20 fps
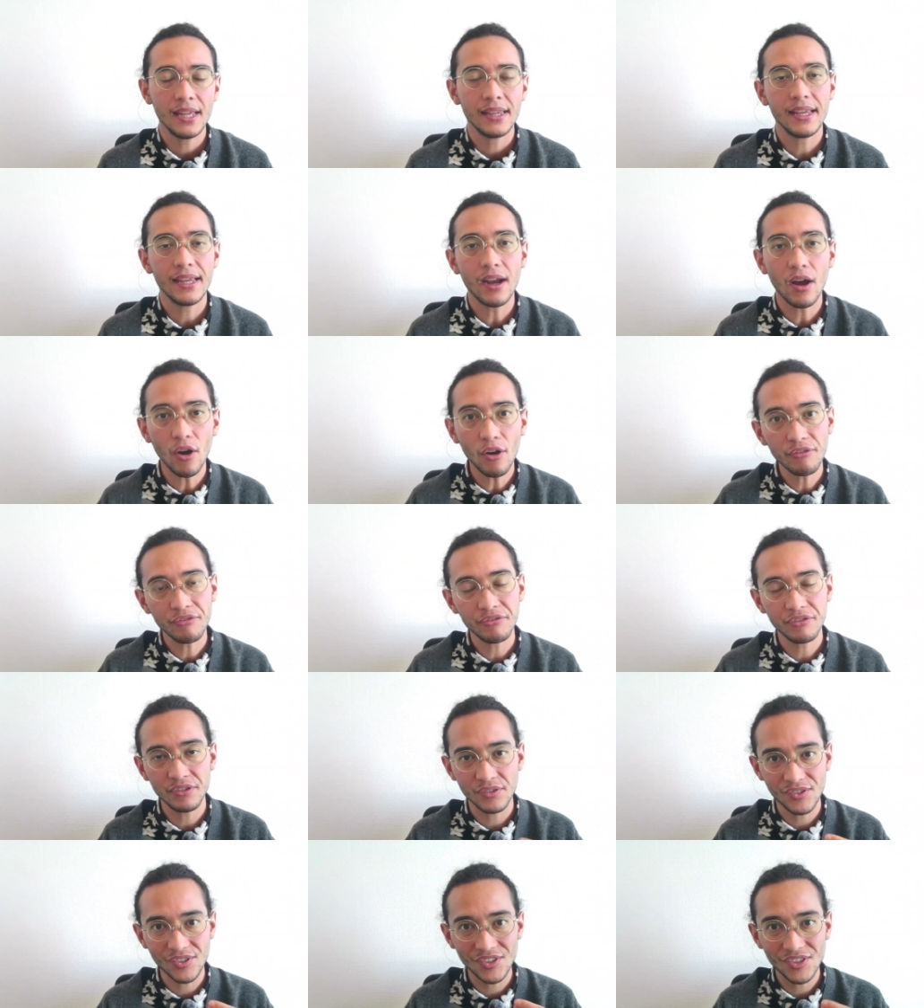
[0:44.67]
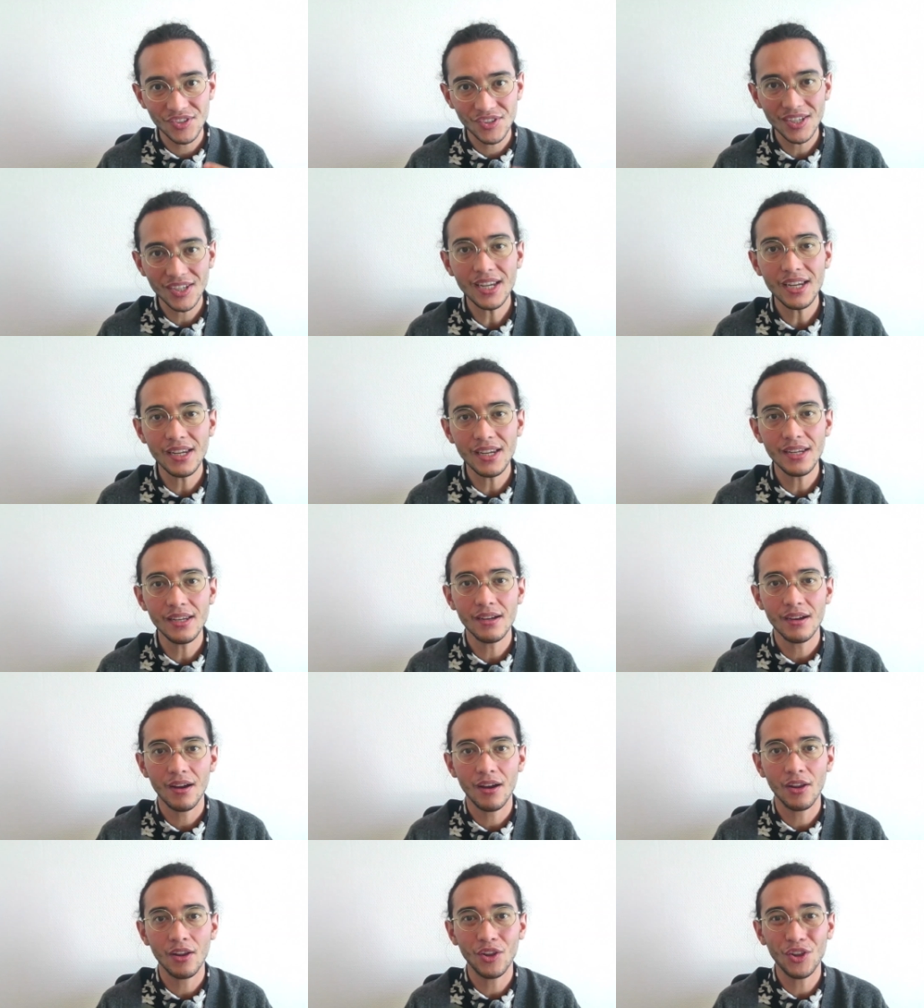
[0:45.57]
they often see
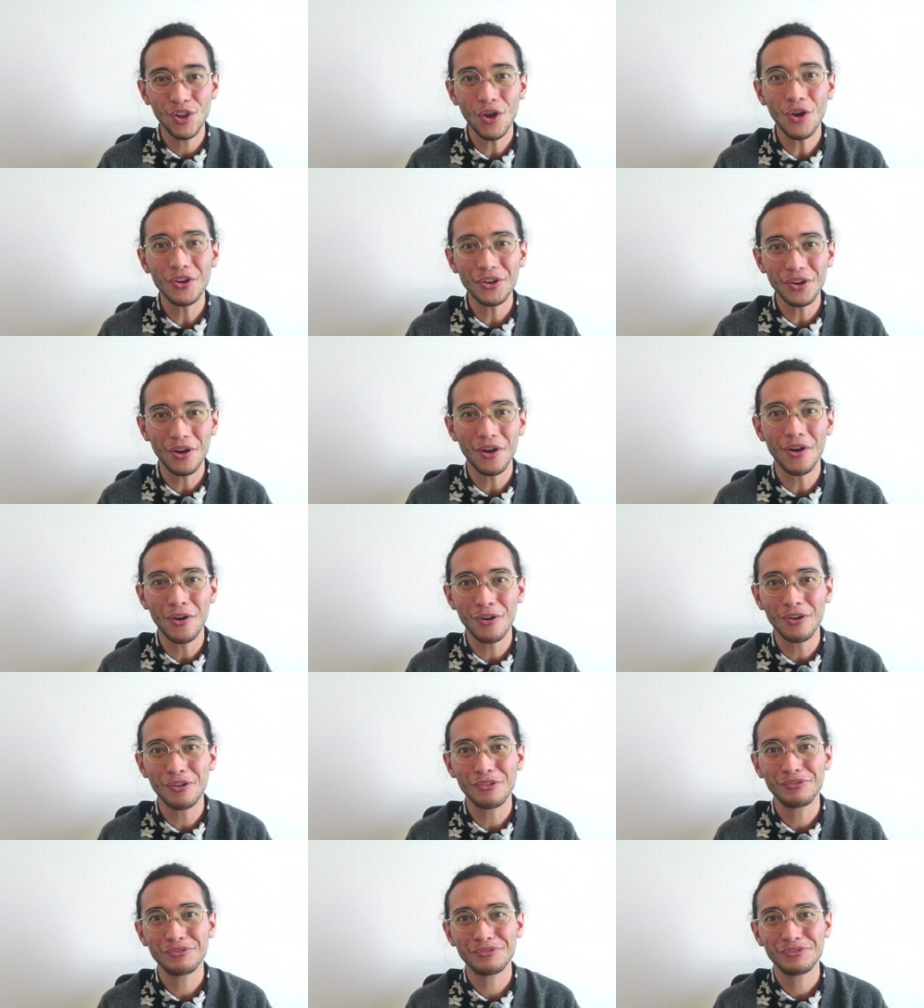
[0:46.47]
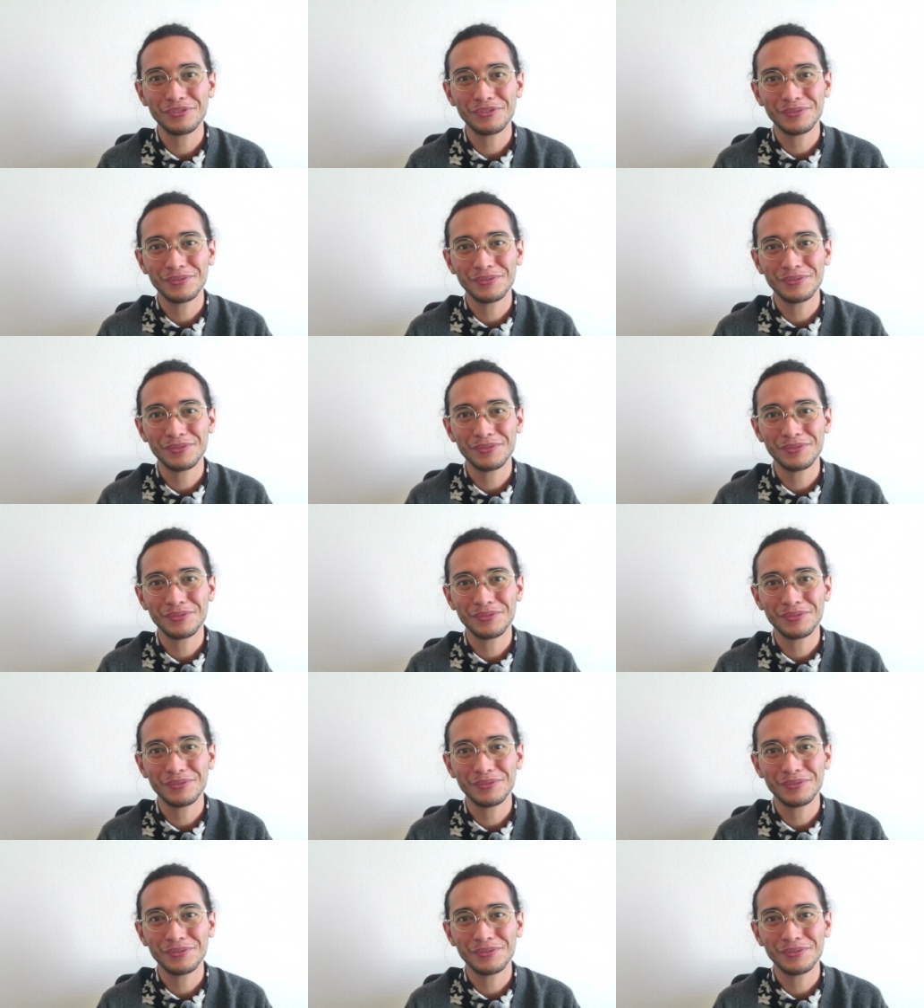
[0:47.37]
a lot of